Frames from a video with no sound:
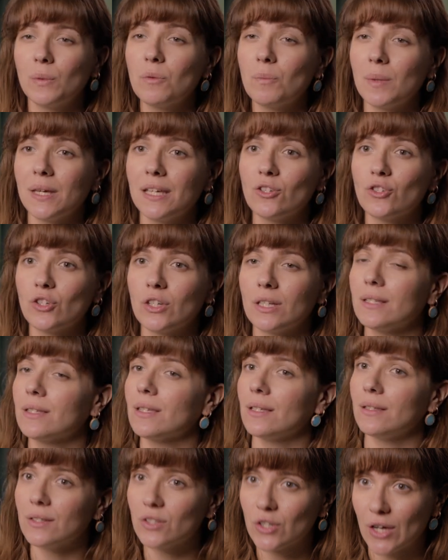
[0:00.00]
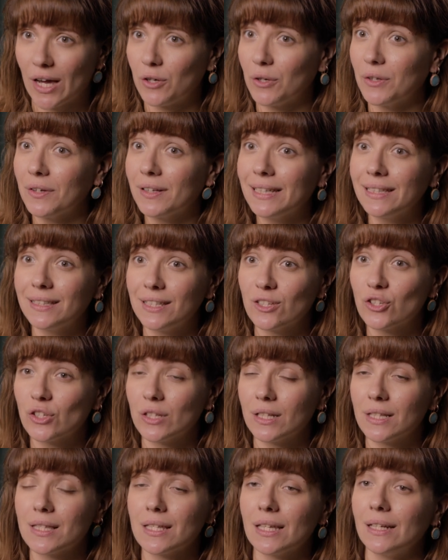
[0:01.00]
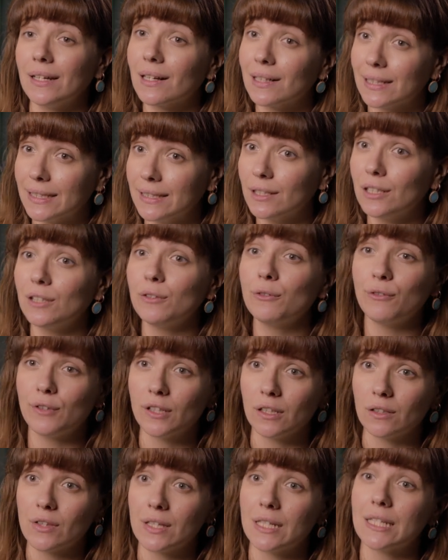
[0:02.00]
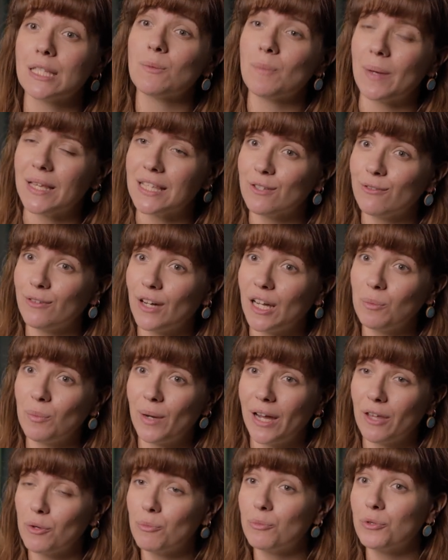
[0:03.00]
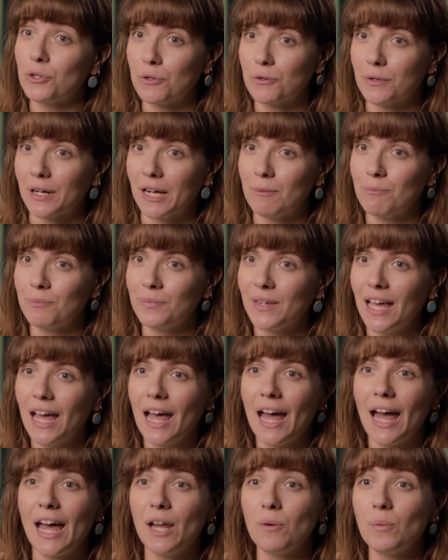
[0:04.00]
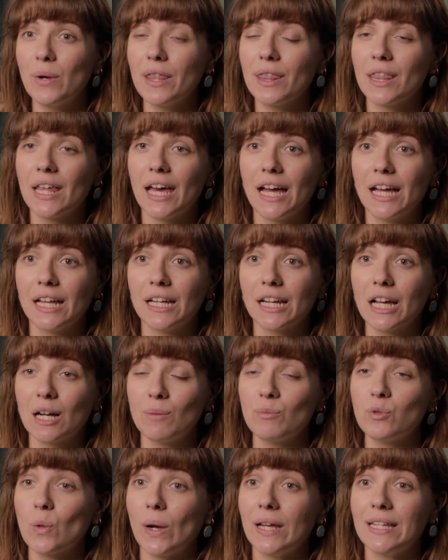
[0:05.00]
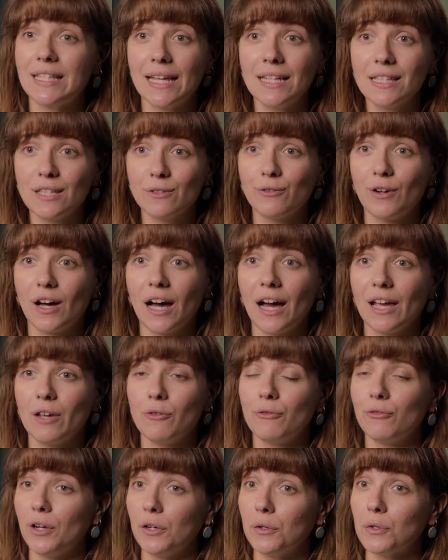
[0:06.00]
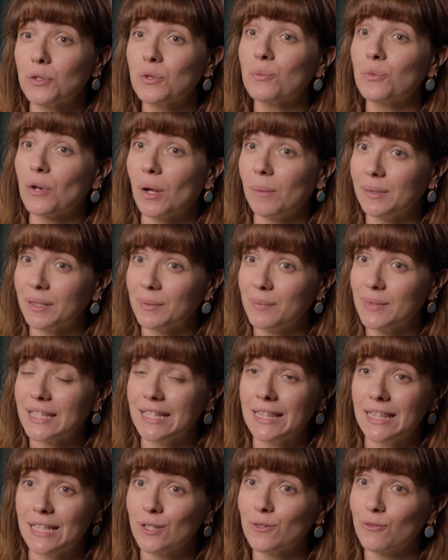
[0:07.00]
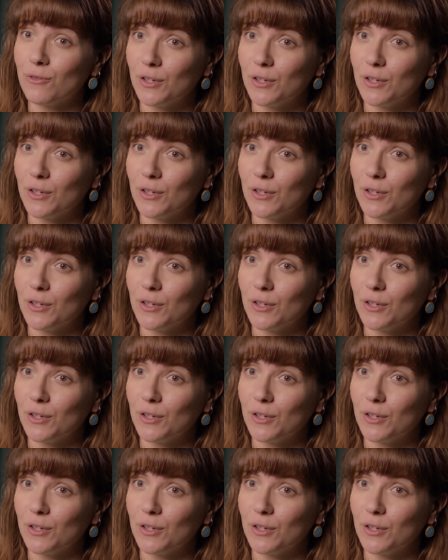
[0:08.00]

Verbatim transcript: with patients and shadowing clinicians in a clinical field that is specified by the program. And we then come to identify various problems in this